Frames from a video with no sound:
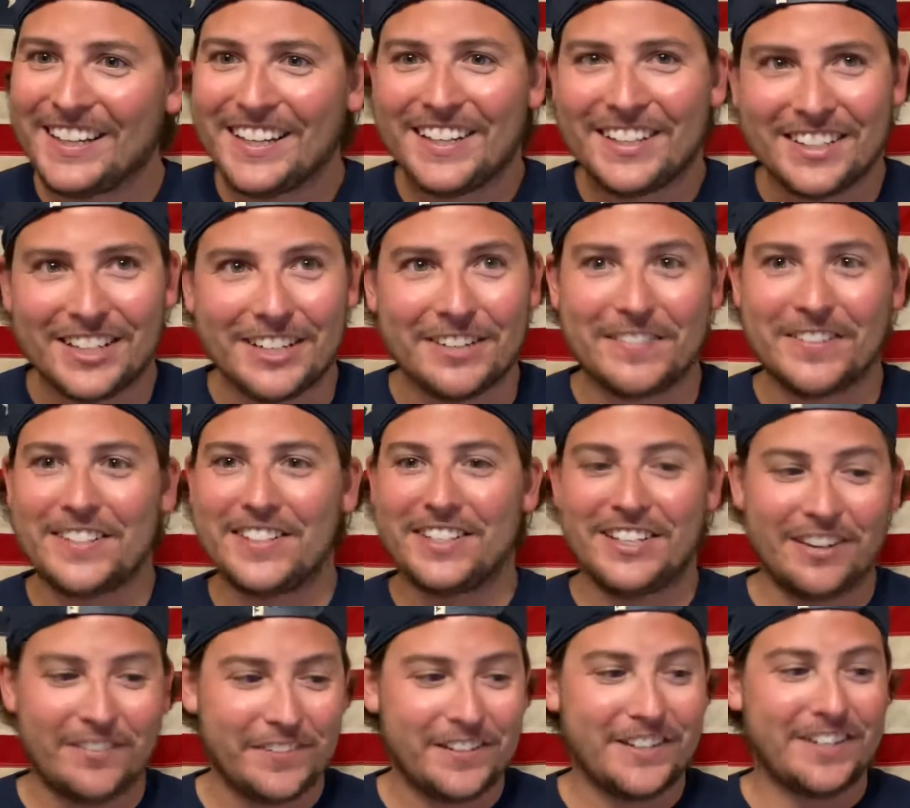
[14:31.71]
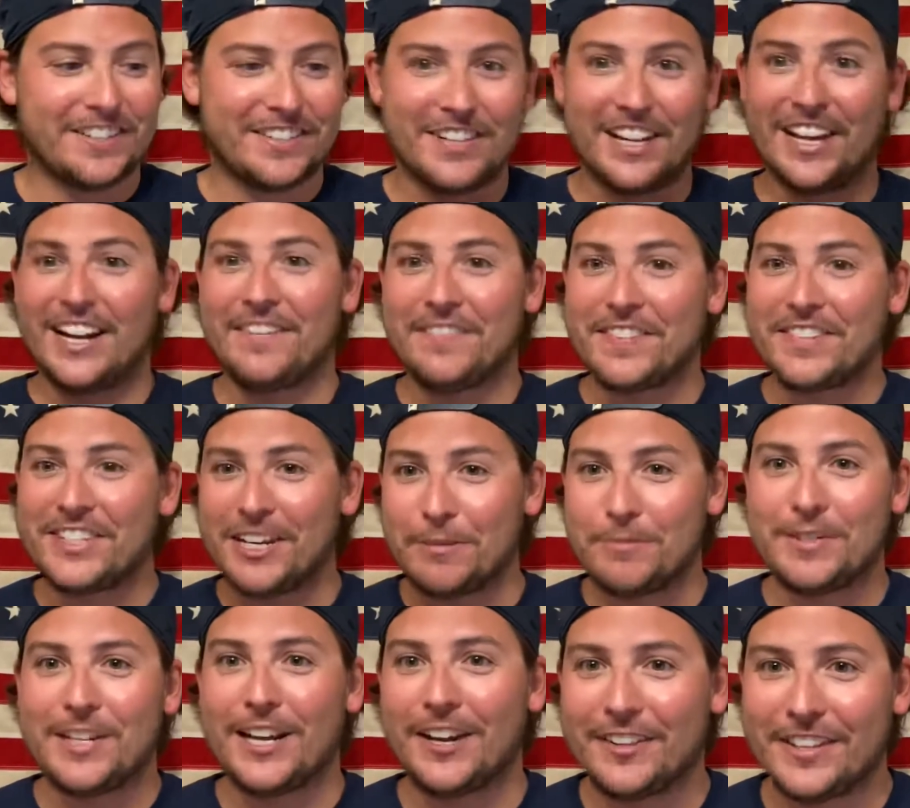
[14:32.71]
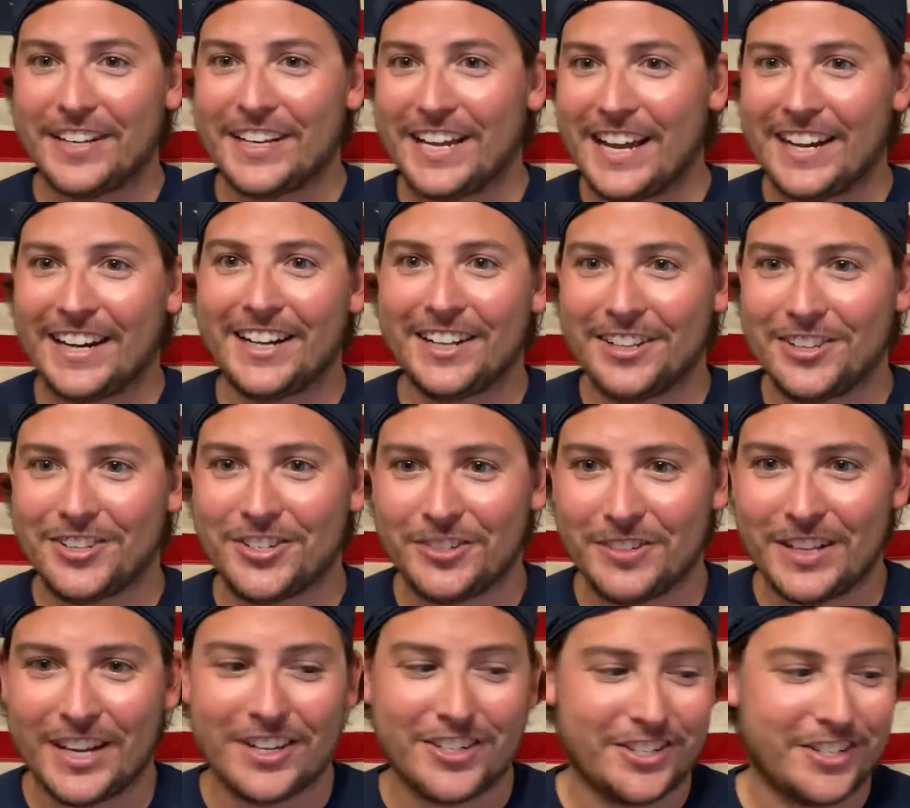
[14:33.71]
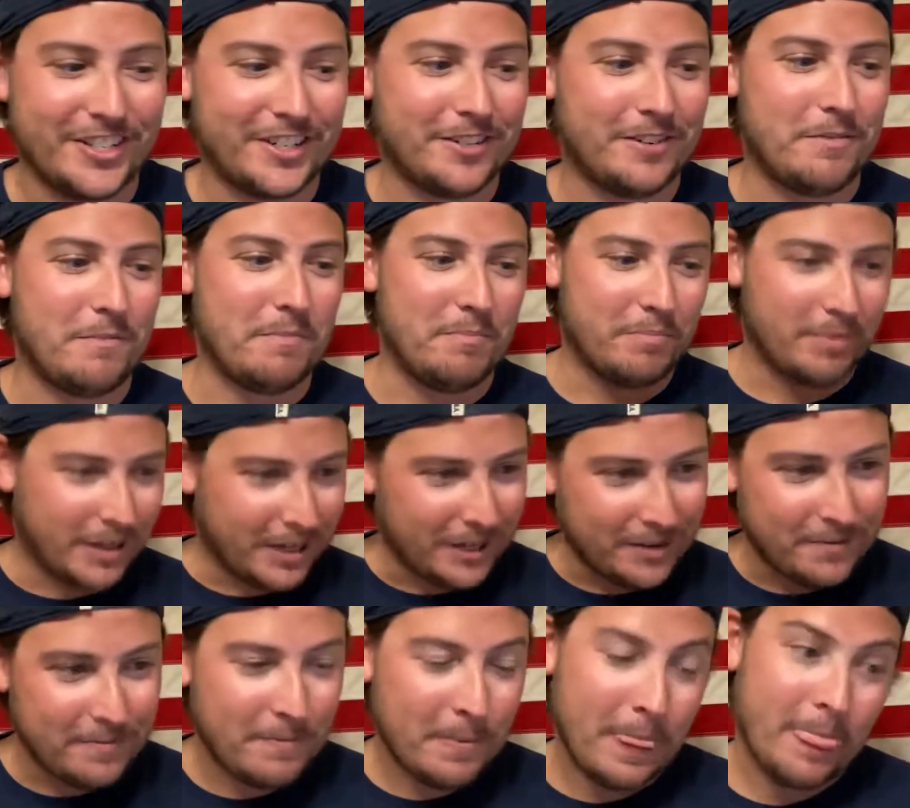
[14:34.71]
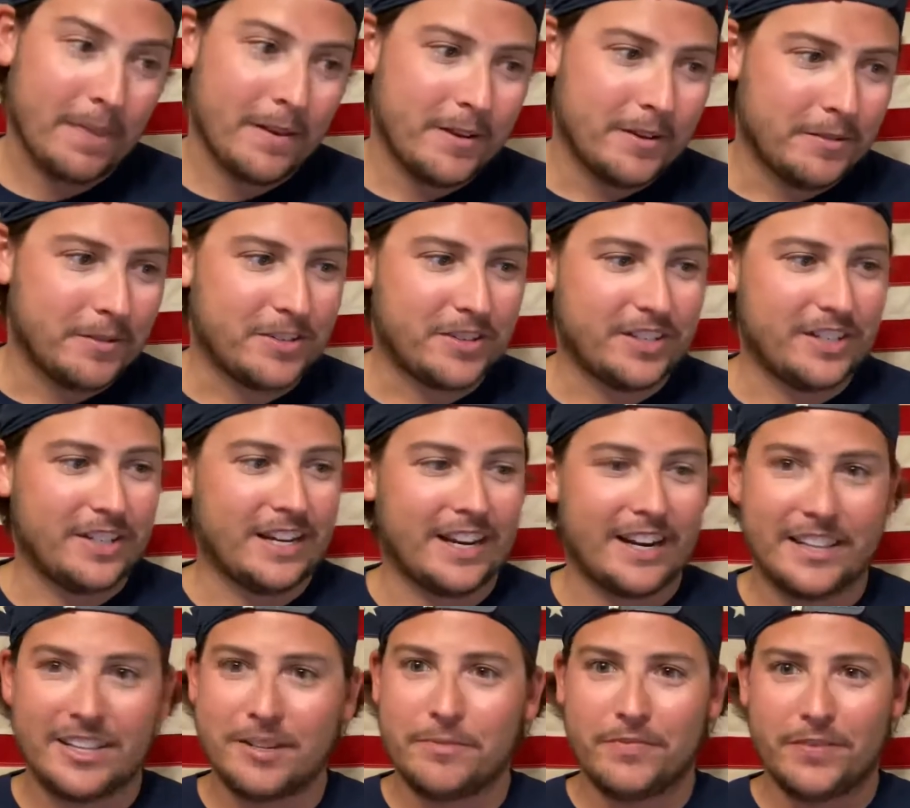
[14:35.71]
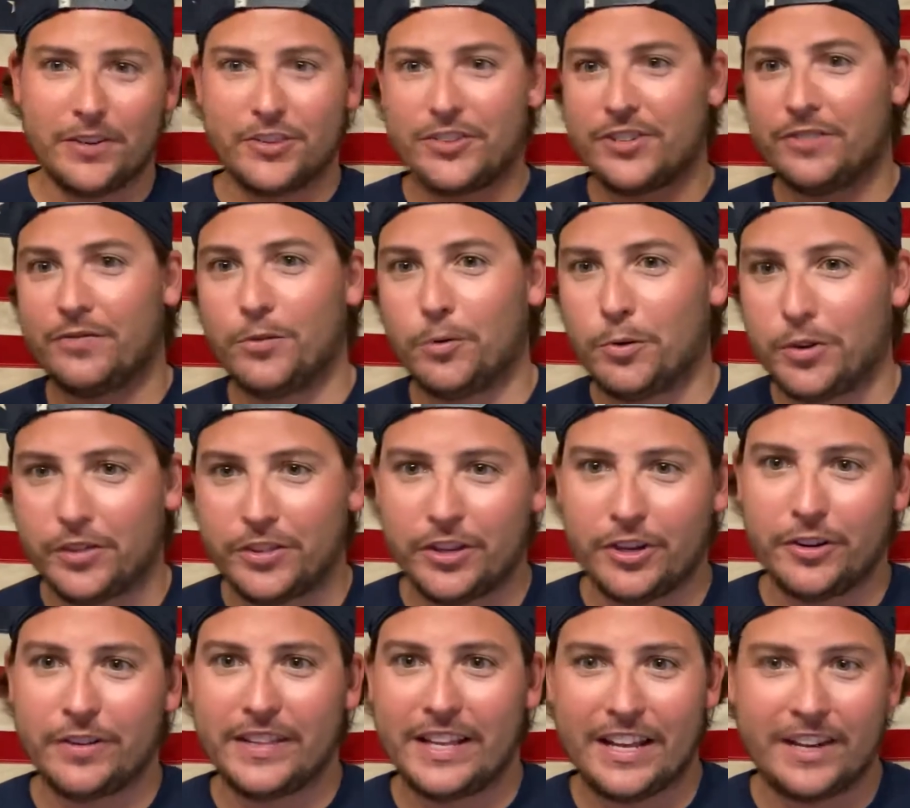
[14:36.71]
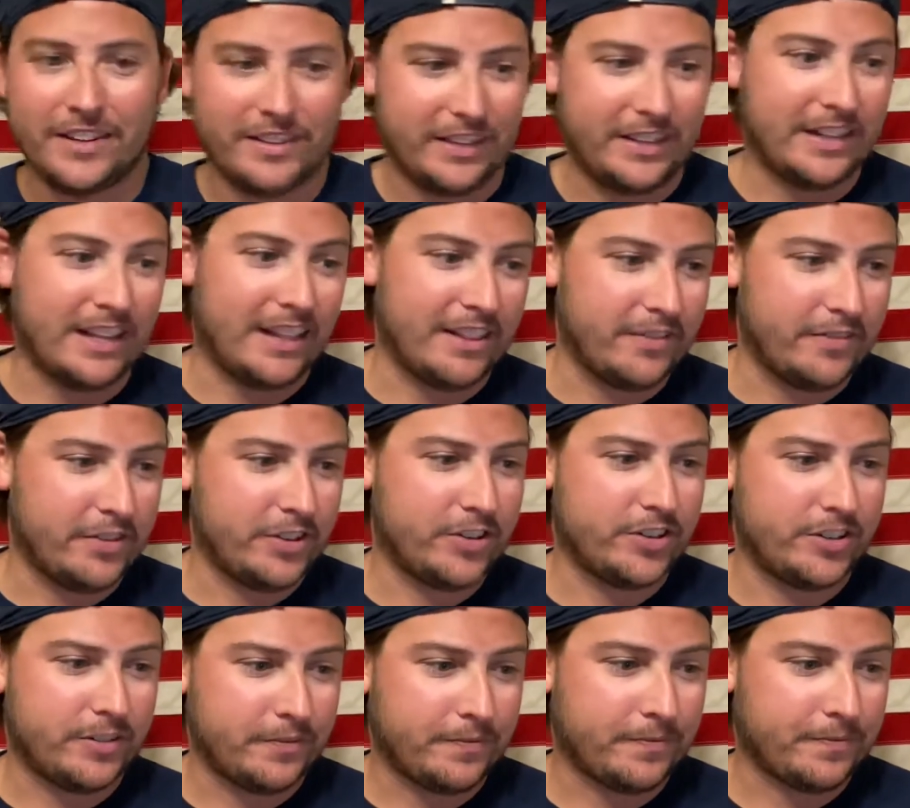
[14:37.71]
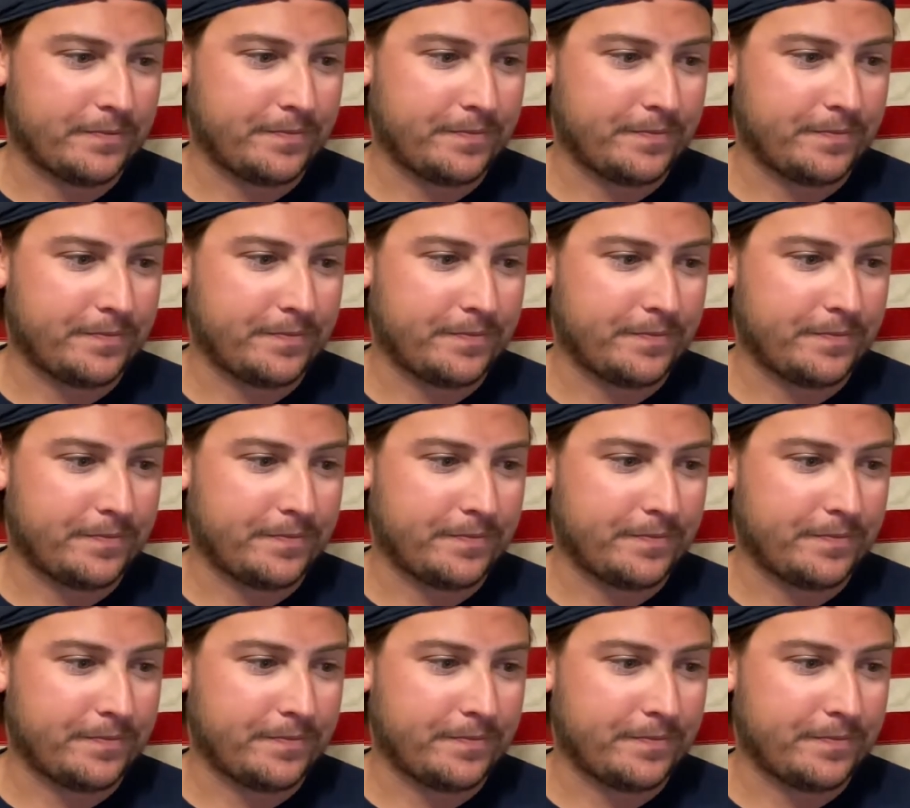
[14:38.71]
Tough. He definitely does not have the same talent that he had at LSU last year, but we'll see. I got them finishing 4th though in that division.